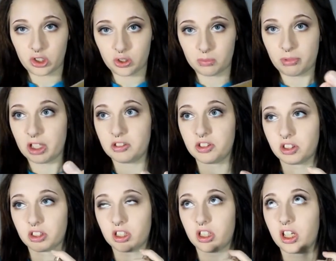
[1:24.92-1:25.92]
Just
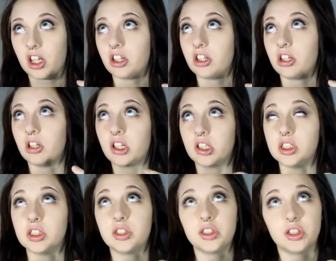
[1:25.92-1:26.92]
basically any
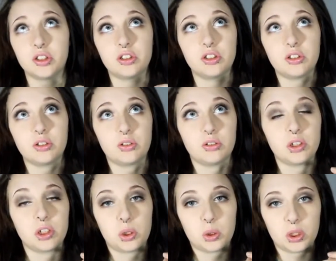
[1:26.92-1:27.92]
concealer
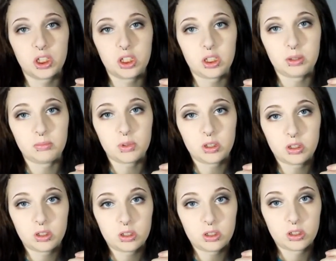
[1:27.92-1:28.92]
or cream
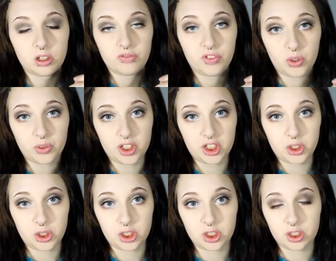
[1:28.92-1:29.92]

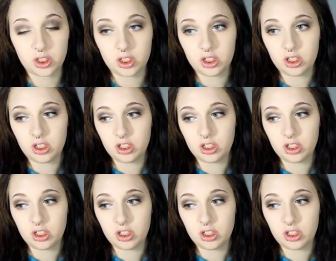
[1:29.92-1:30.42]
foundation